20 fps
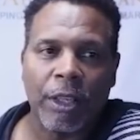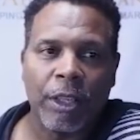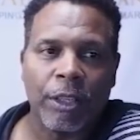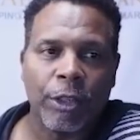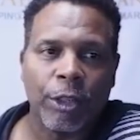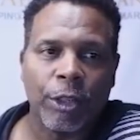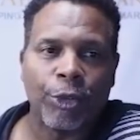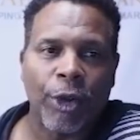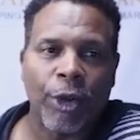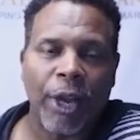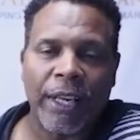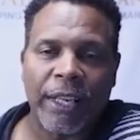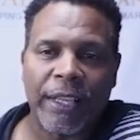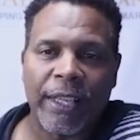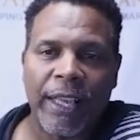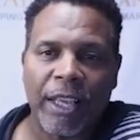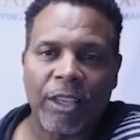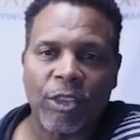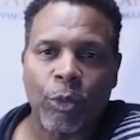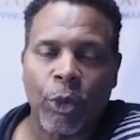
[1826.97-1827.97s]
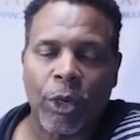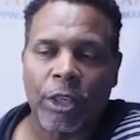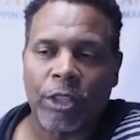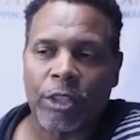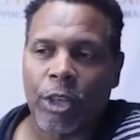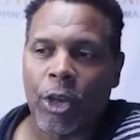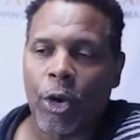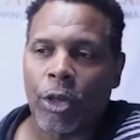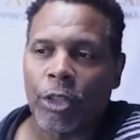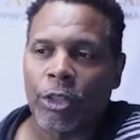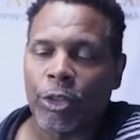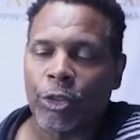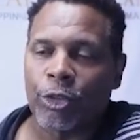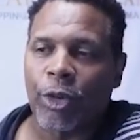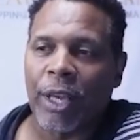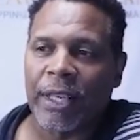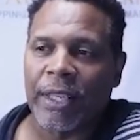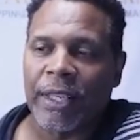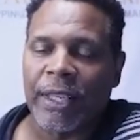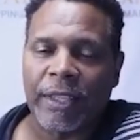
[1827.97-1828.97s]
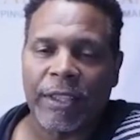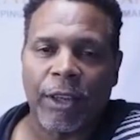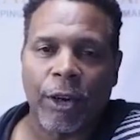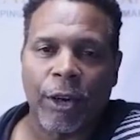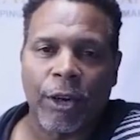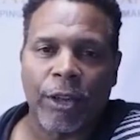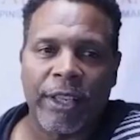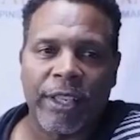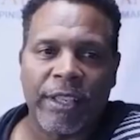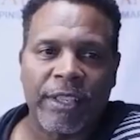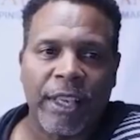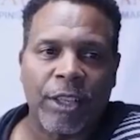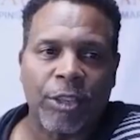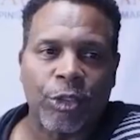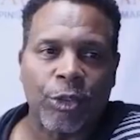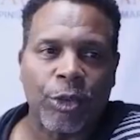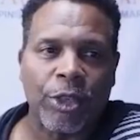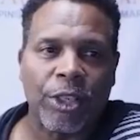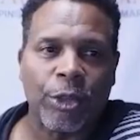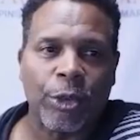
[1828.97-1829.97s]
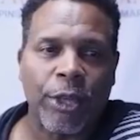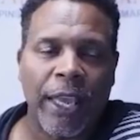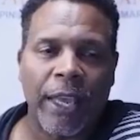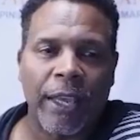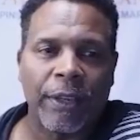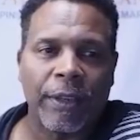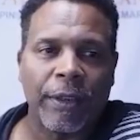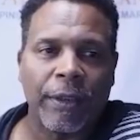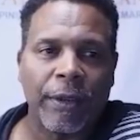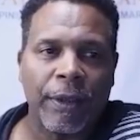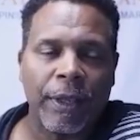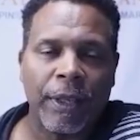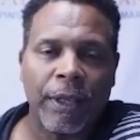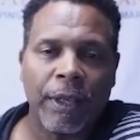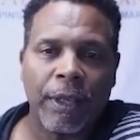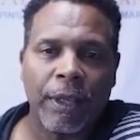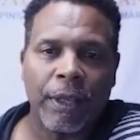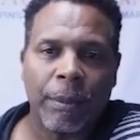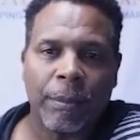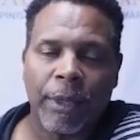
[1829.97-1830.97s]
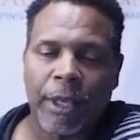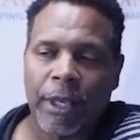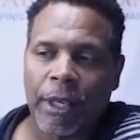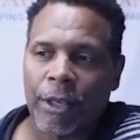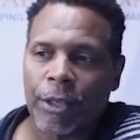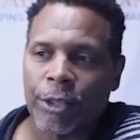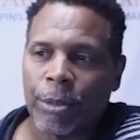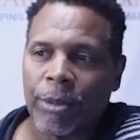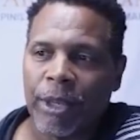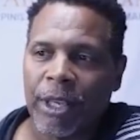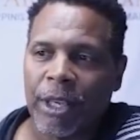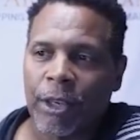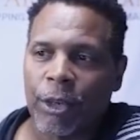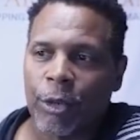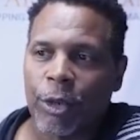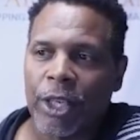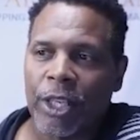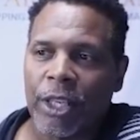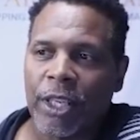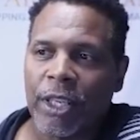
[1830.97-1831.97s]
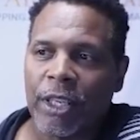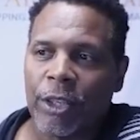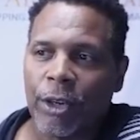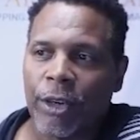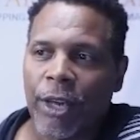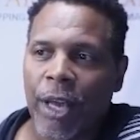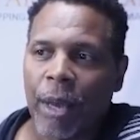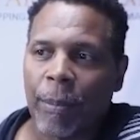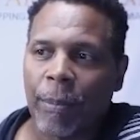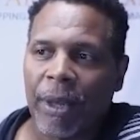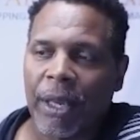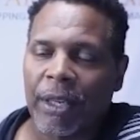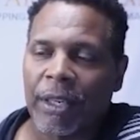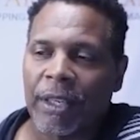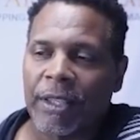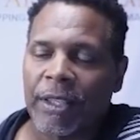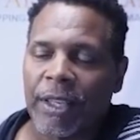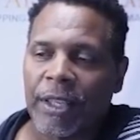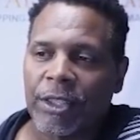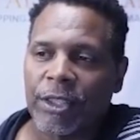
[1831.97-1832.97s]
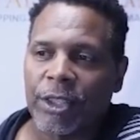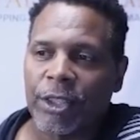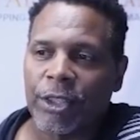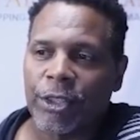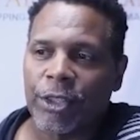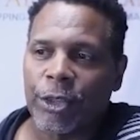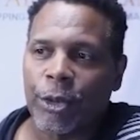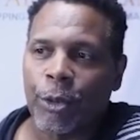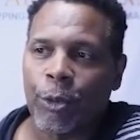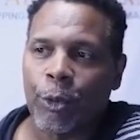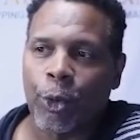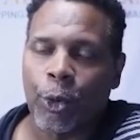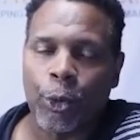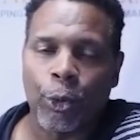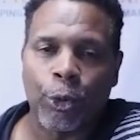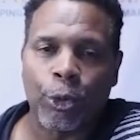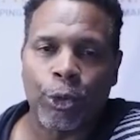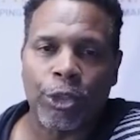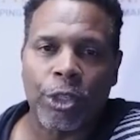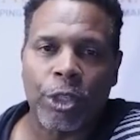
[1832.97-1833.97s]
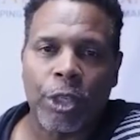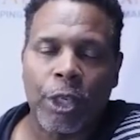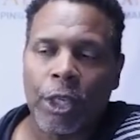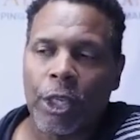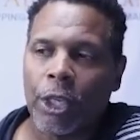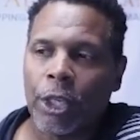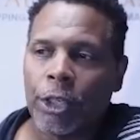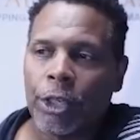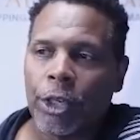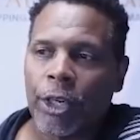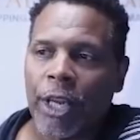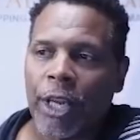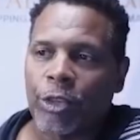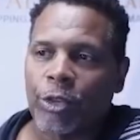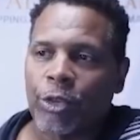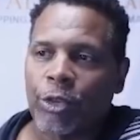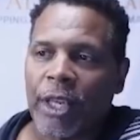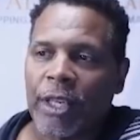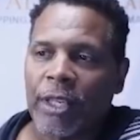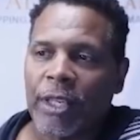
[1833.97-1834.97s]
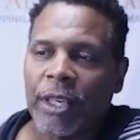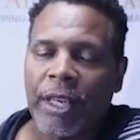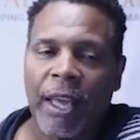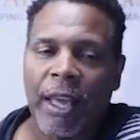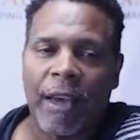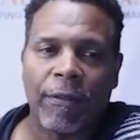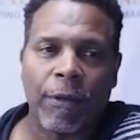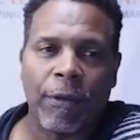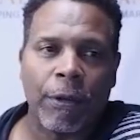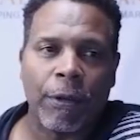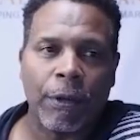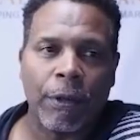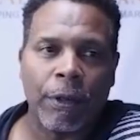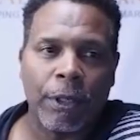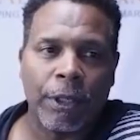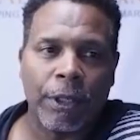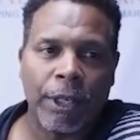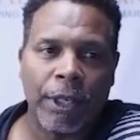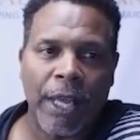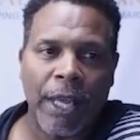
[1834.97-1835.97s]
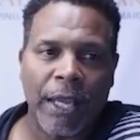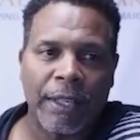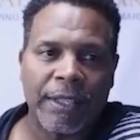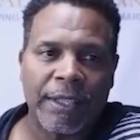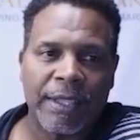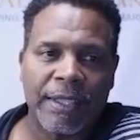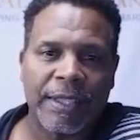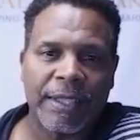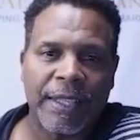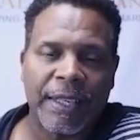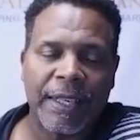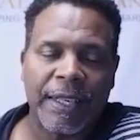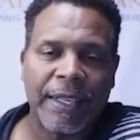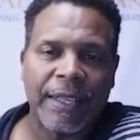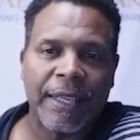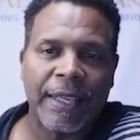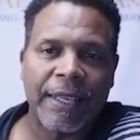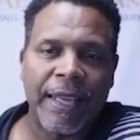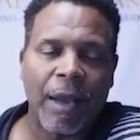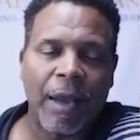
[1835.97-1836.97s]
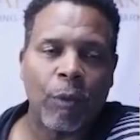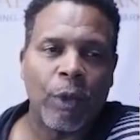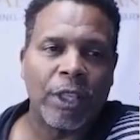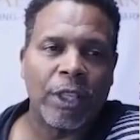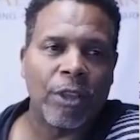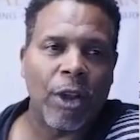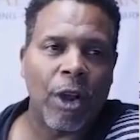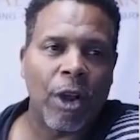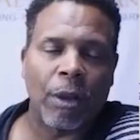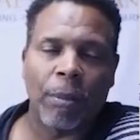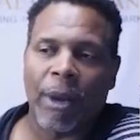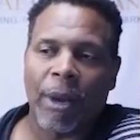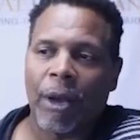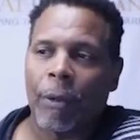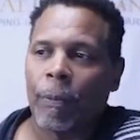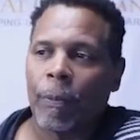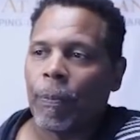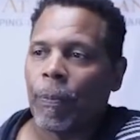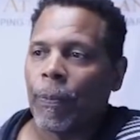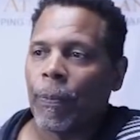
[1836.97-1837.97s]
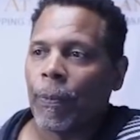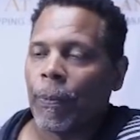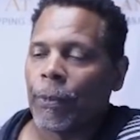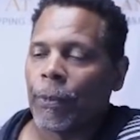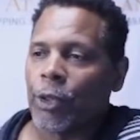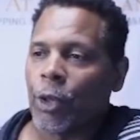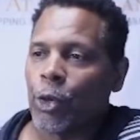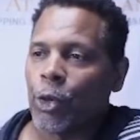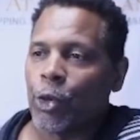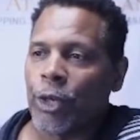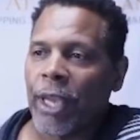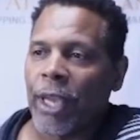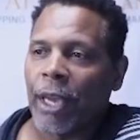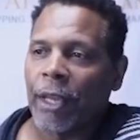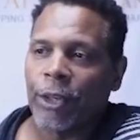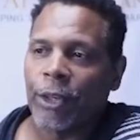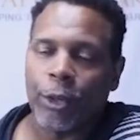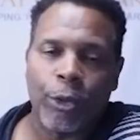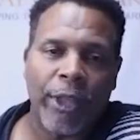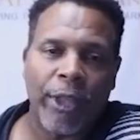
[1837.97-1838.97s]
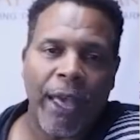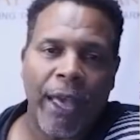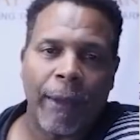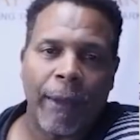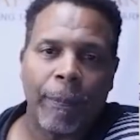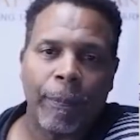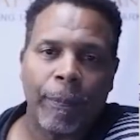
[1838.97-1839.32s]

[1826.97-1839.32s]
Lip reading: You're trying to guess where it's going. You're trying to get the earliest entry you can because you're being greedy. You're not paying attention to the rules. You're not trading the level. You're not listening to anything that we talk about. So you can't do that.